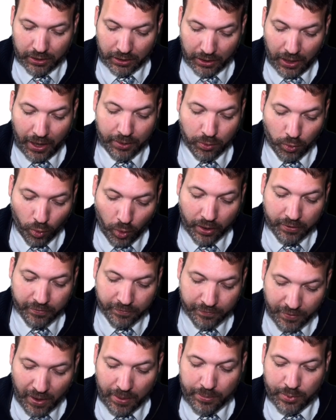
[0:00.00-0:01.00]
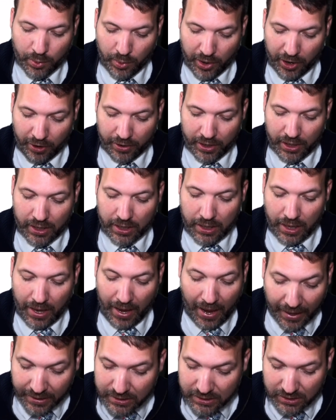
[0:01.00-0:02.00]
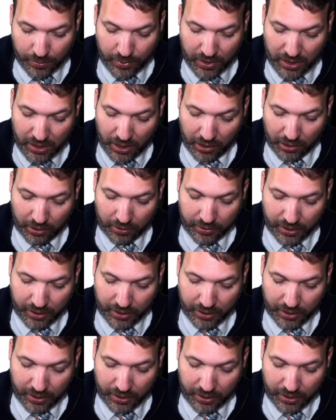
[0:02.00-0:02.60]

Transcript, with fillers: line 1 February has to be yellow.